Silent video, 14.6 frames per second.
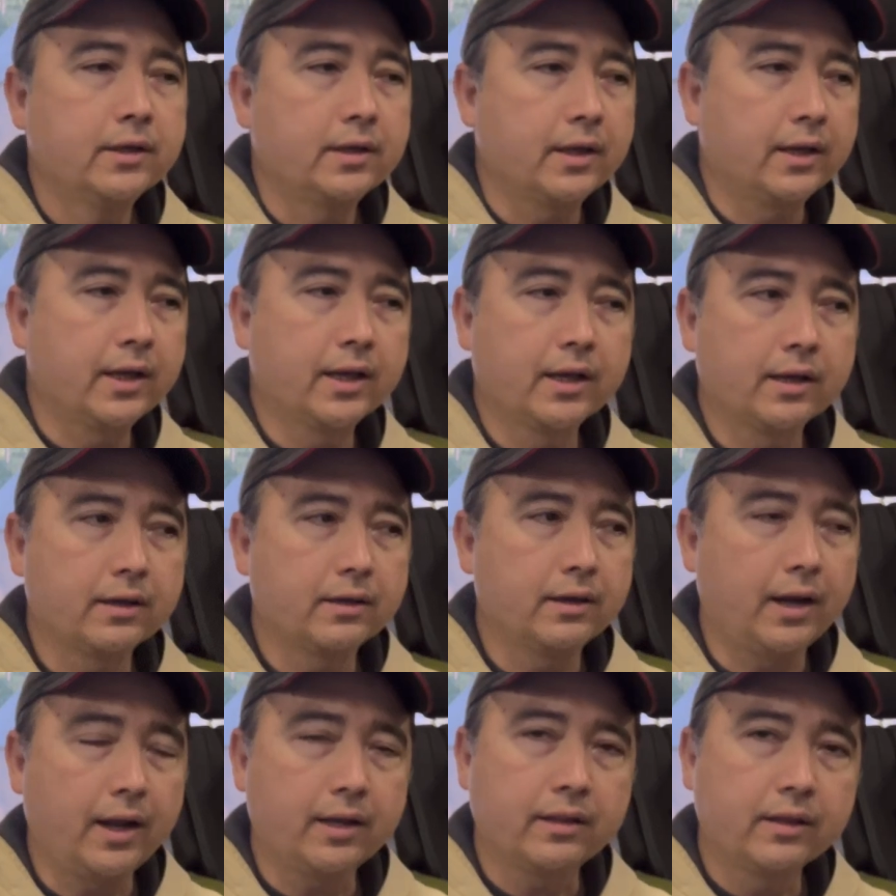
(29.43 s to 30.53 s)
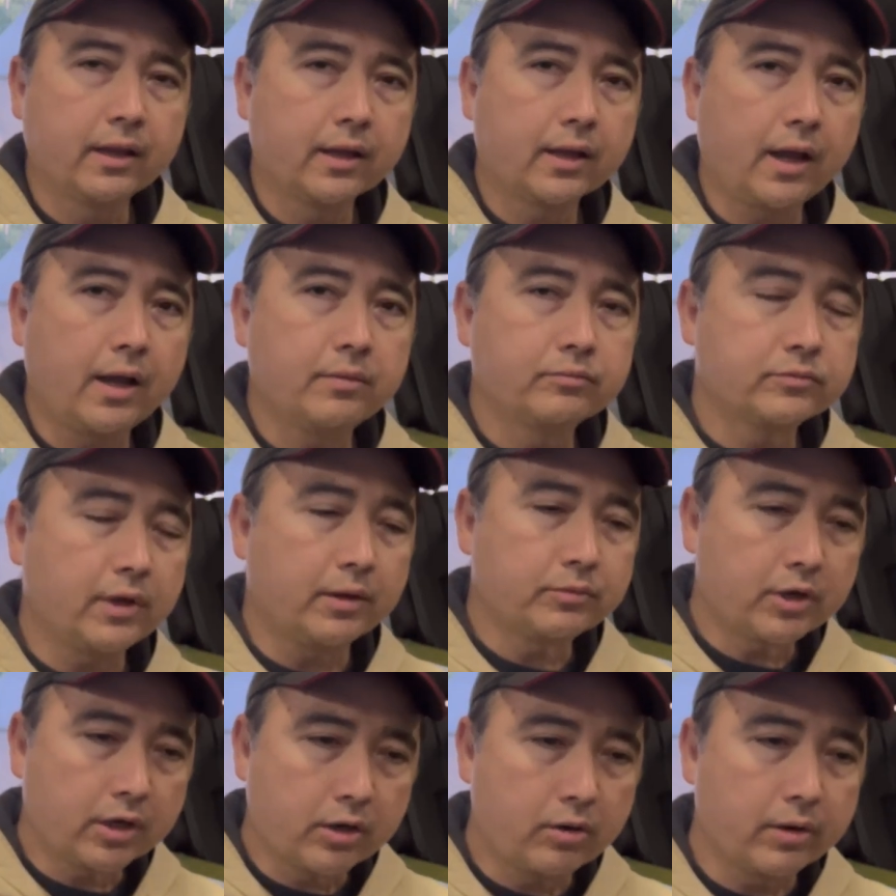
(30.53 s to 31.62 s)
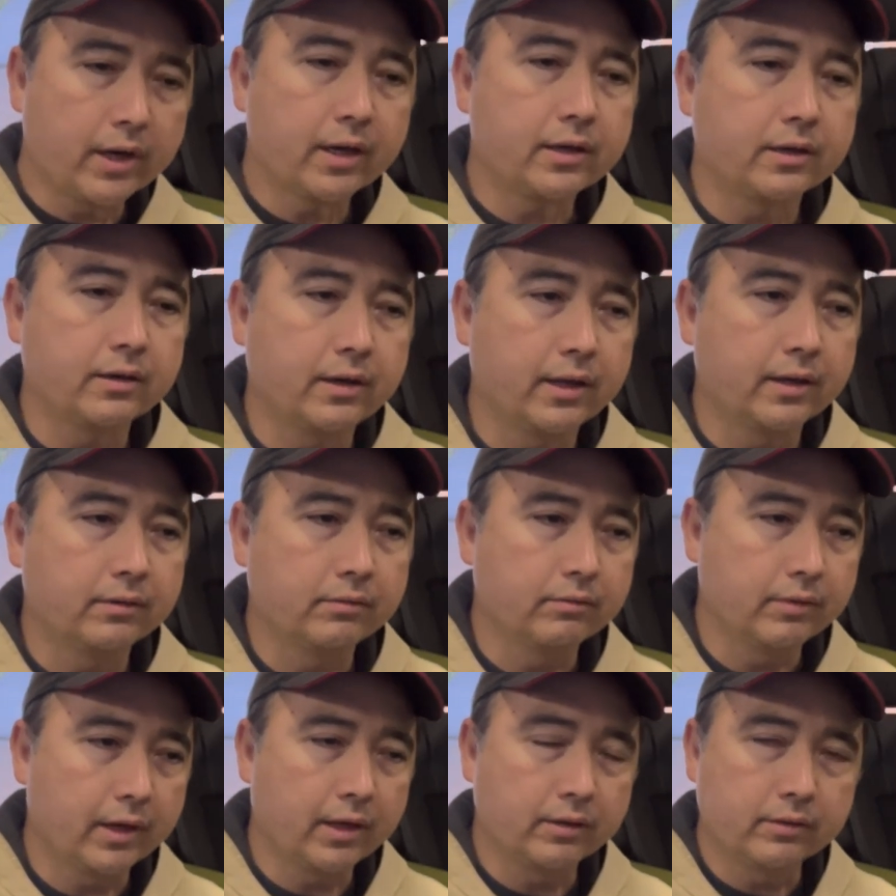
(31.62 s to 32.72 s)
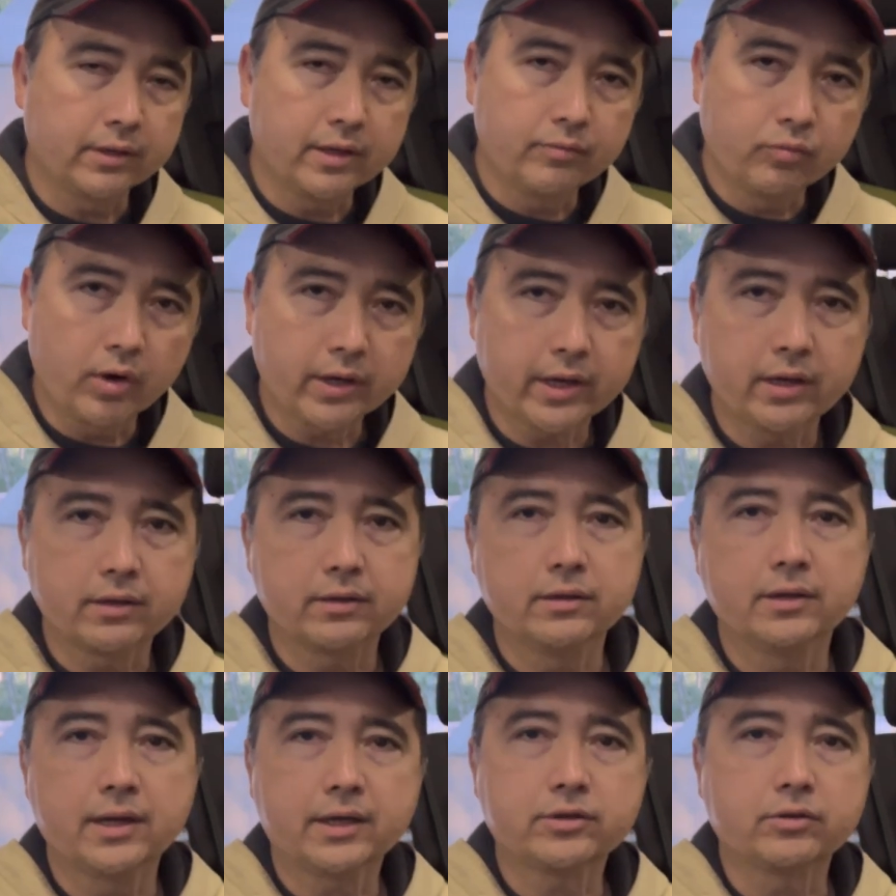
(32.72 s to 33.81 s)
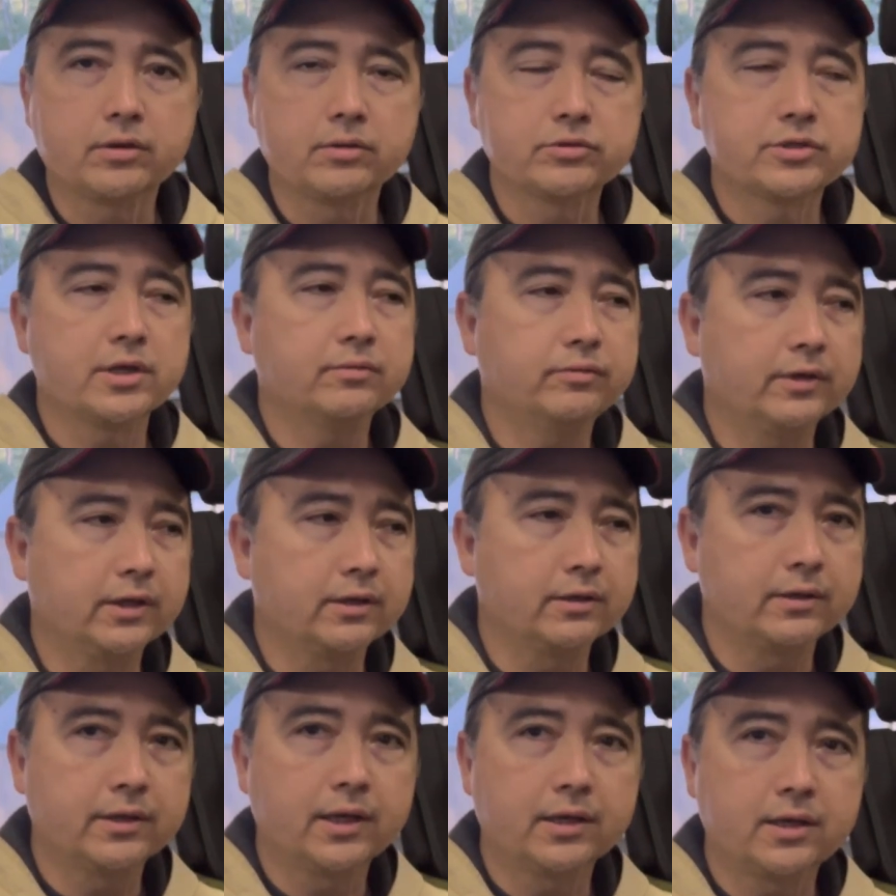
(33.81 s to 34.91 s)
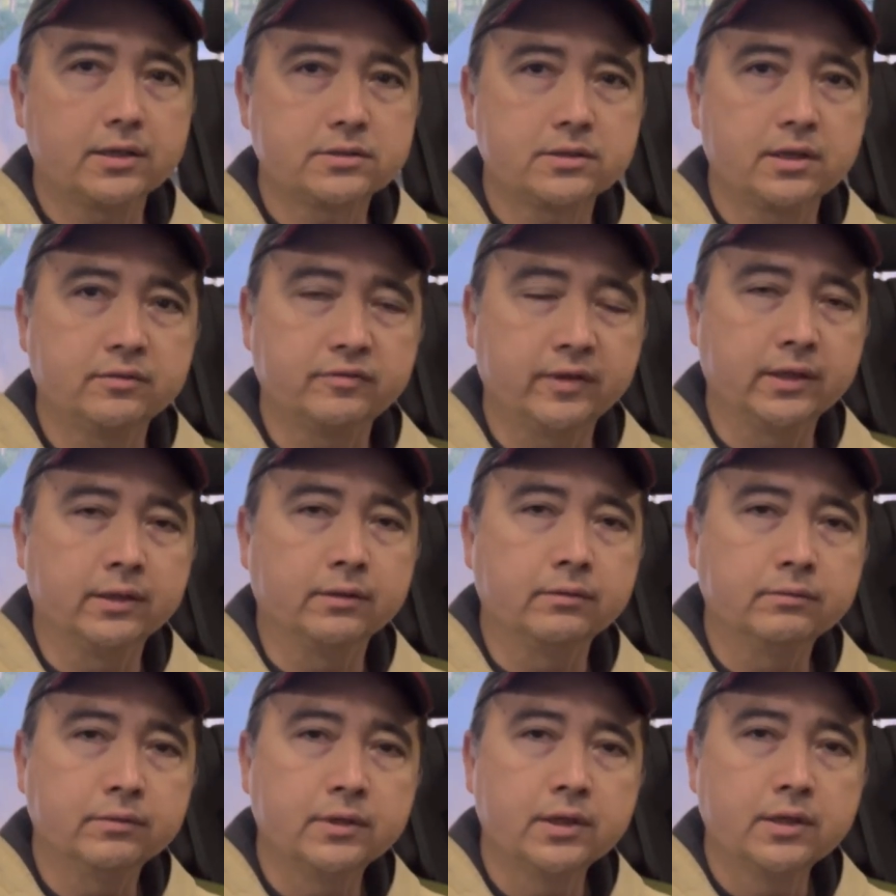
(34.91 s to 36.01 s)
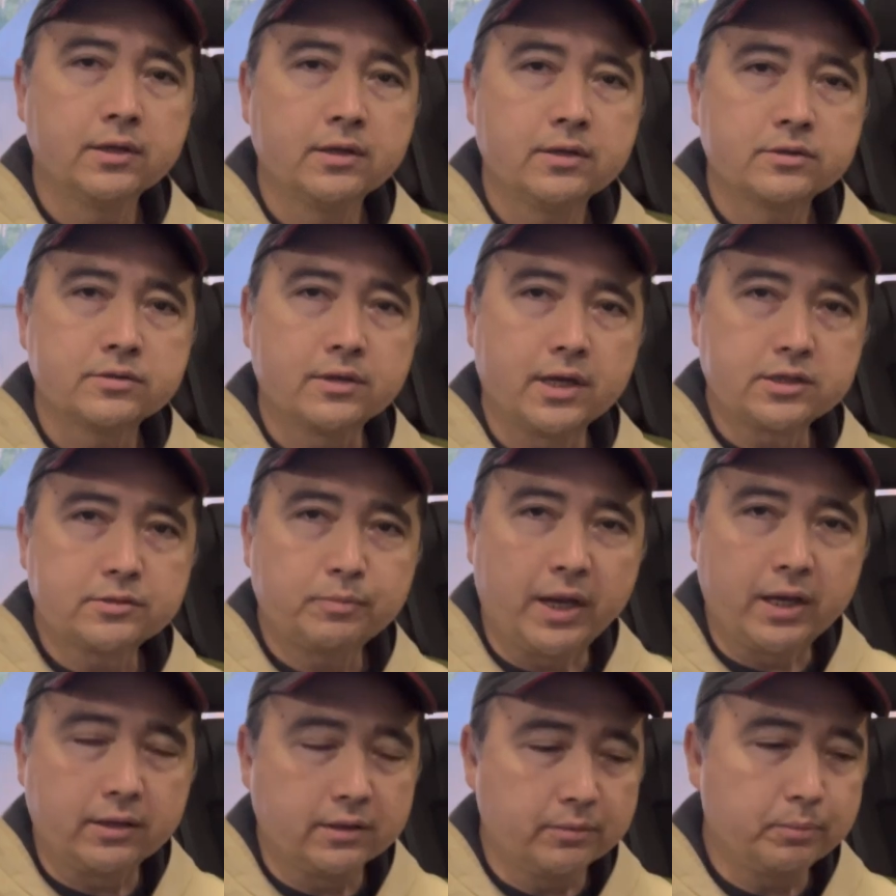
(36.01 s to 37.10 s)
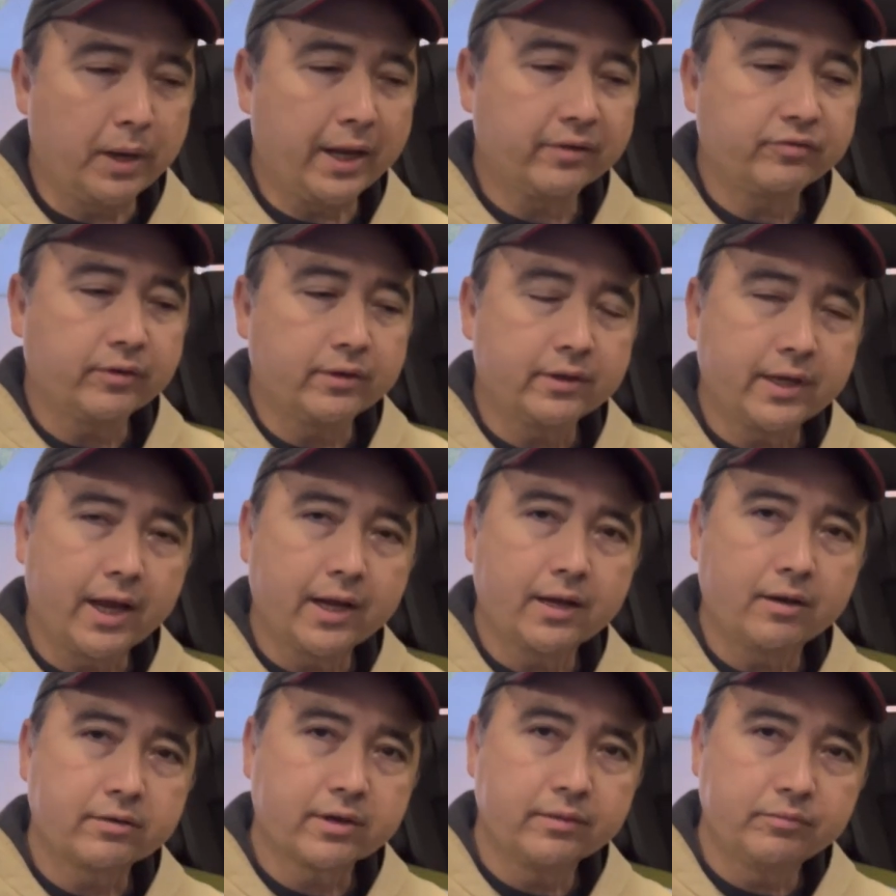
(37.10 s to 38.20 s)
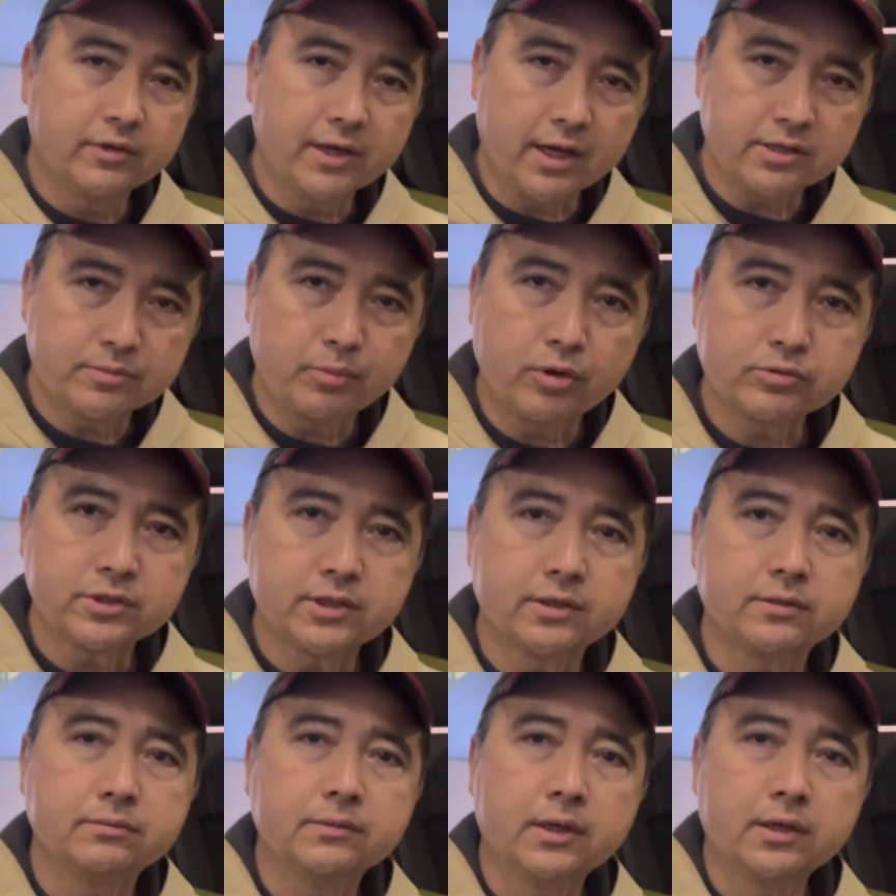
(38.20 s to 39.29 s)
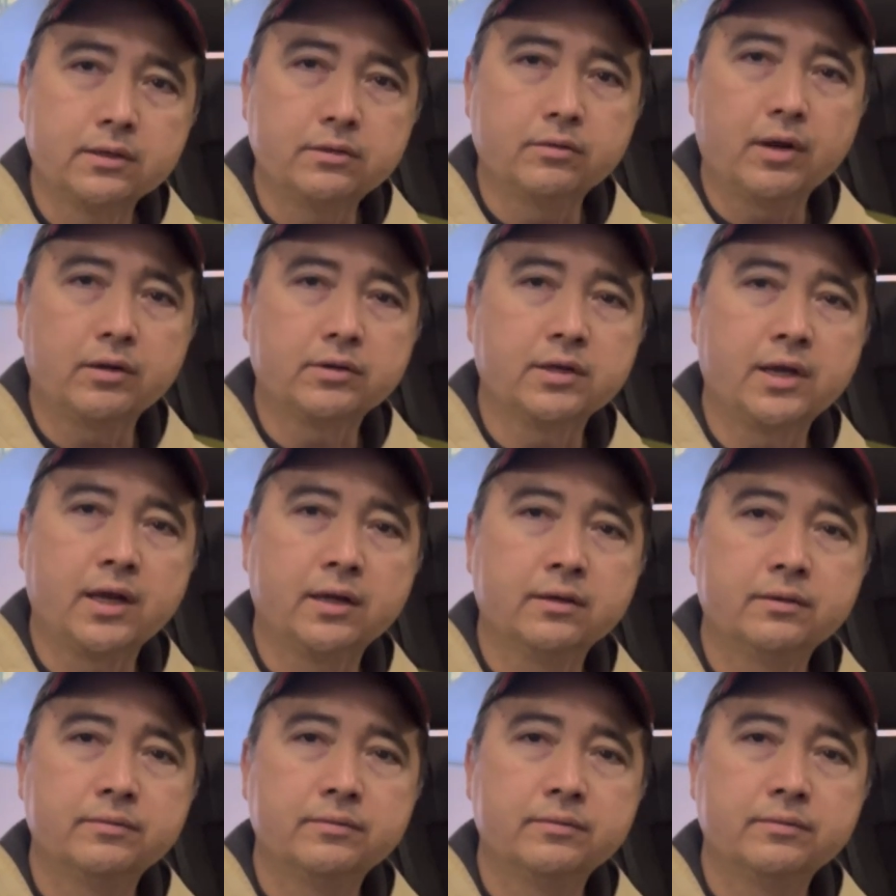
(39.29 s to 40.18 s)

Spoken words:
And then I think I'm going to go ahead and keep working on the electrical stuff and get that stuff in. So that's the plan for the day. I'll keep you guys posted throughout the day.